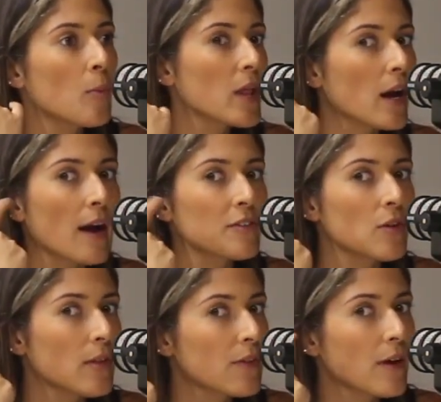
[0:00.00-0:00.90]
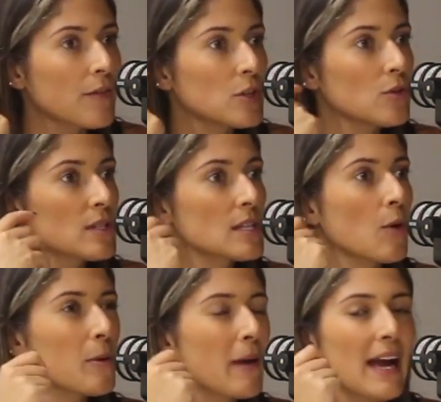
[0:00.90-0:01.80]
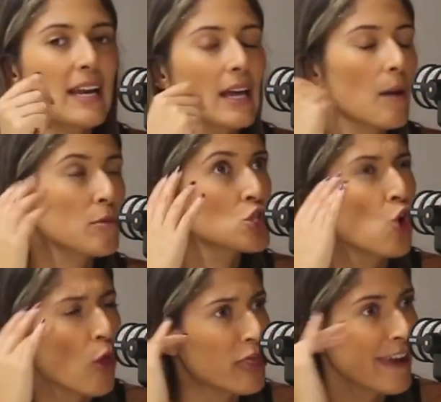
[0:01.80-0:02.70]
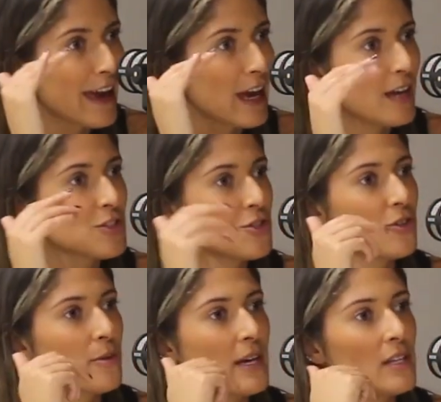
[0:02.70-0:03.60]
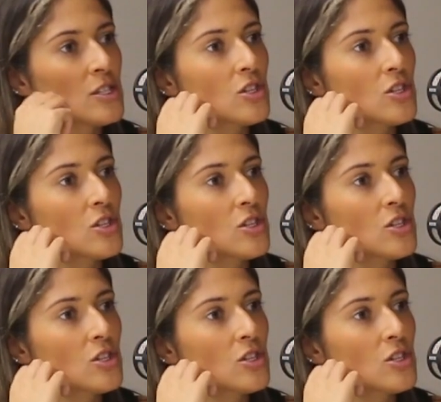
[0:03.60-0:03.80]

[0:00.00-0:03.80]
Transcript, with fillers: I'll be like, I have to do this, and I'll be painting and I'm just not there. Do you know what I mean?